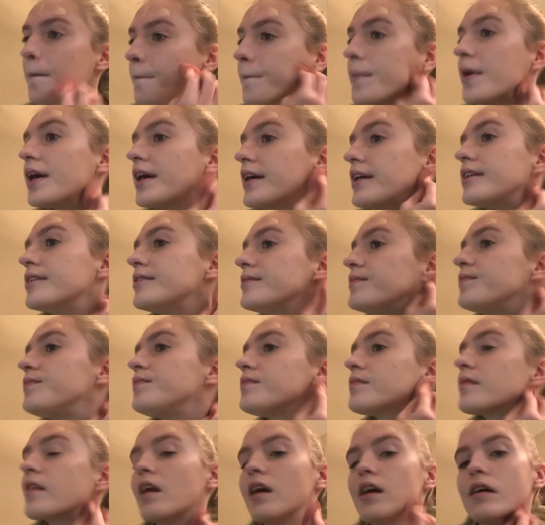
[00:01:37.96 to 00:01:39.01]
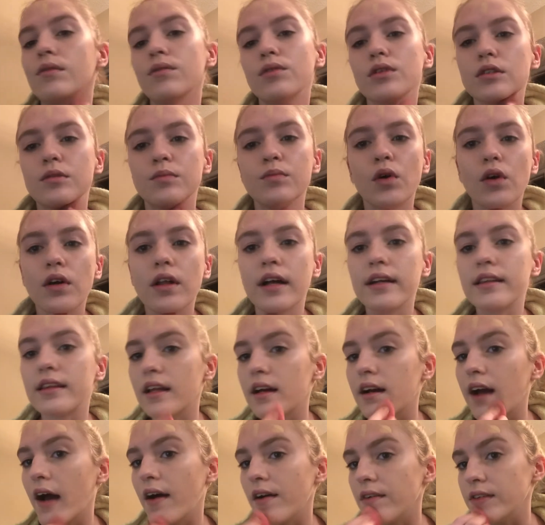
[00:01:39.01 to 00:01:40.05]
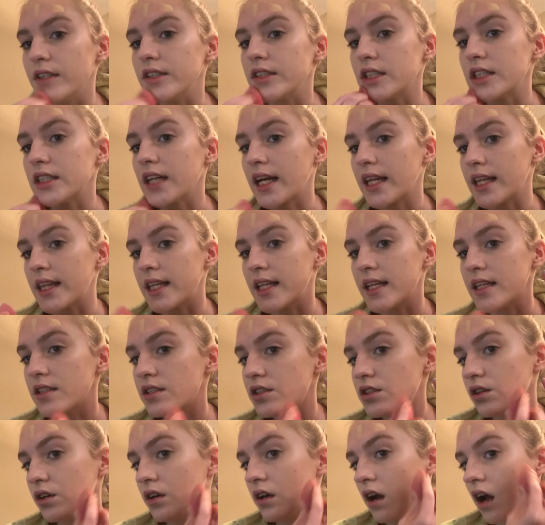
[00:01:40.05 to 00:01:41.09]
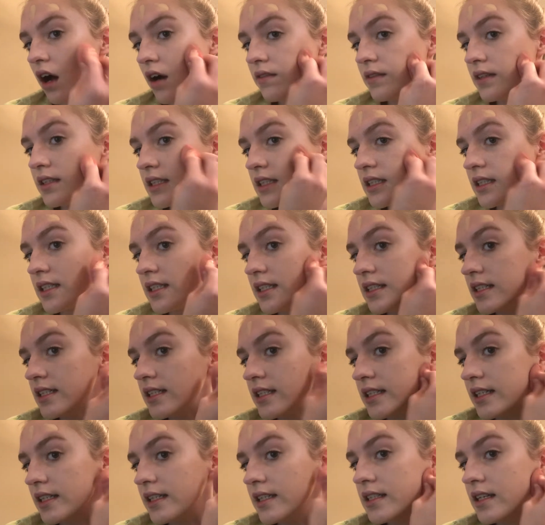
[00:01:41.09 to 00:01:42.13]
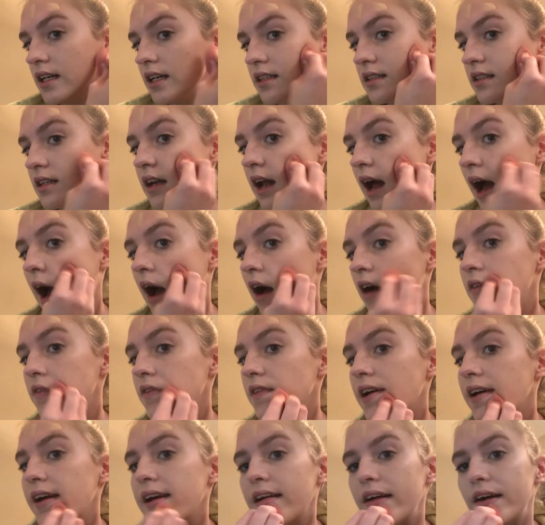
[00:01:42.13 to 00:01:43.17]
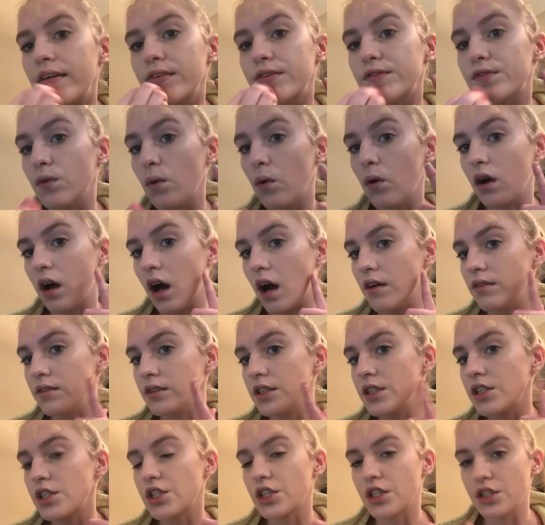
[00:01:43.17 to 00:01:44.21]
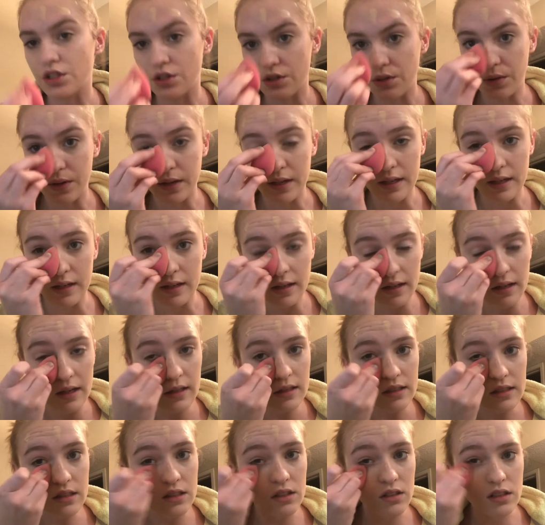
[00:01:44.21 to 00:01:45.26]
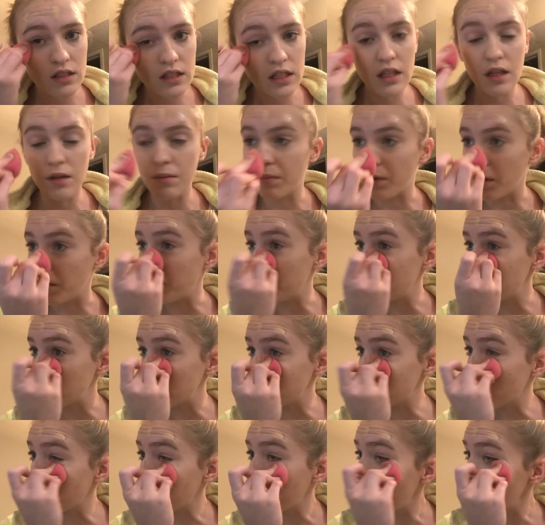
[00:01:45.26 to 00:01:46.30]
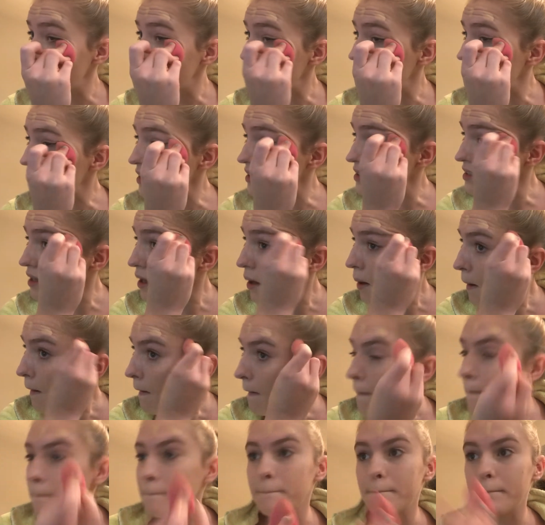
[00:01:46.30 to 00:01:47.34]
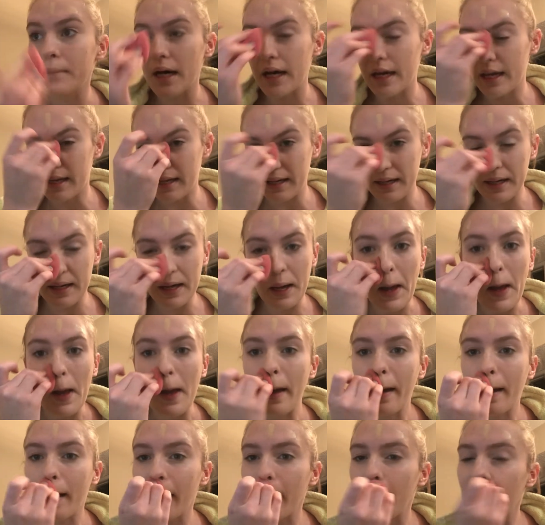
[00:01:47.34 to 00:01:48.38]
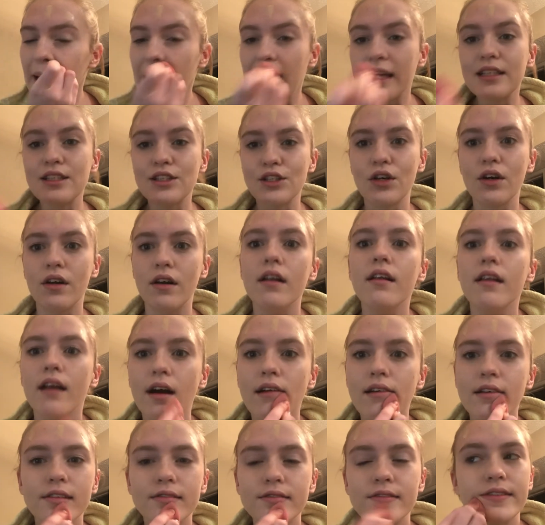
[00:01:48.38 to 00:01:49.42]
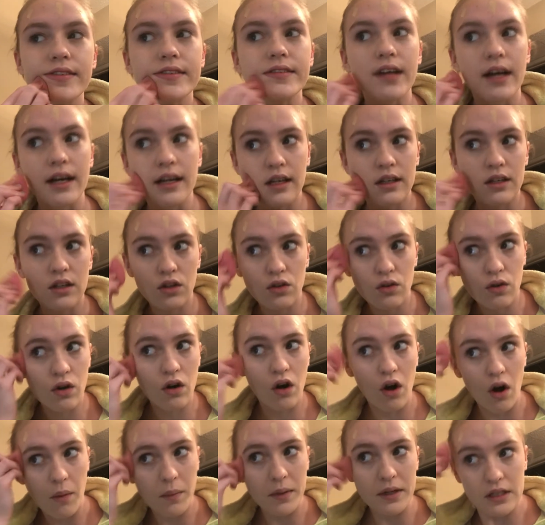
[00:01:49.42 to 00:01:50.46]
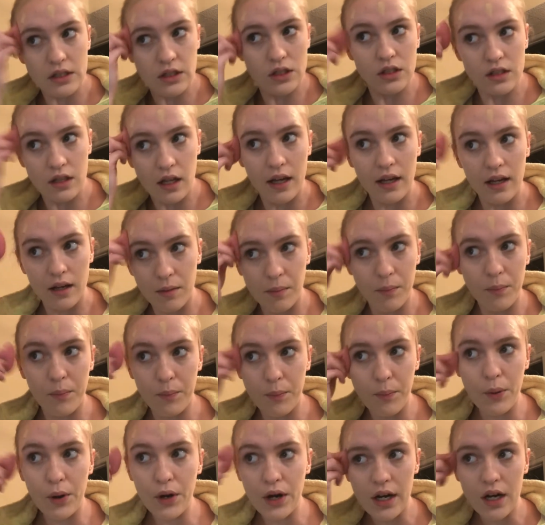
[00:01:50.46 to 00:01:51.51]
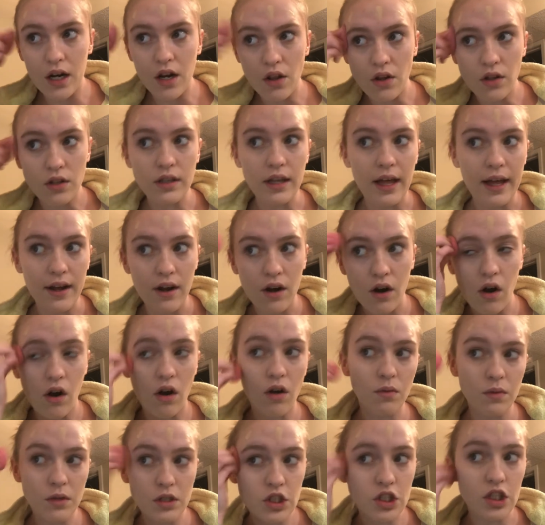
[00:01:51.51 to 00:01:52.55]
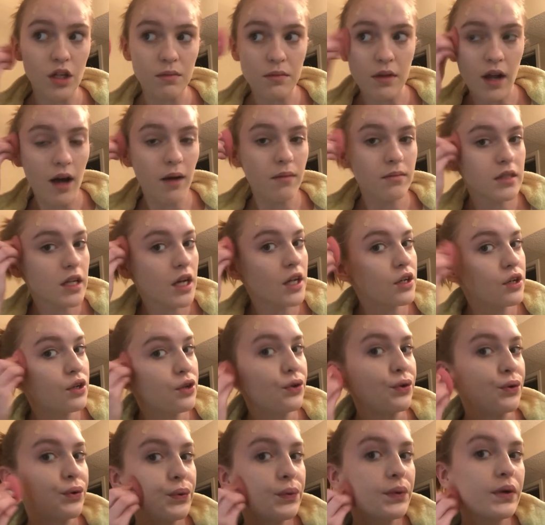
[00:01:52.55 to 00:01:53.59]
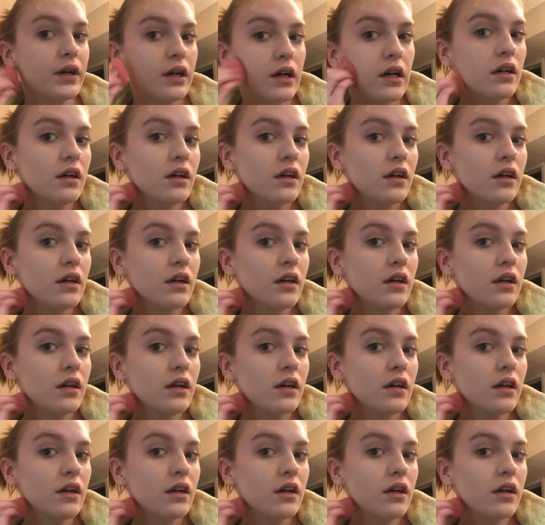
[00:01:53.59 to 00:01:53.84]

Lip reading: but it was more like the coverage. Like this, you can obviously see doesn't have like full coverage because you can still see the blemishes on my face, but it's good enough. Like you can always like put another layer on, which sometimes I do,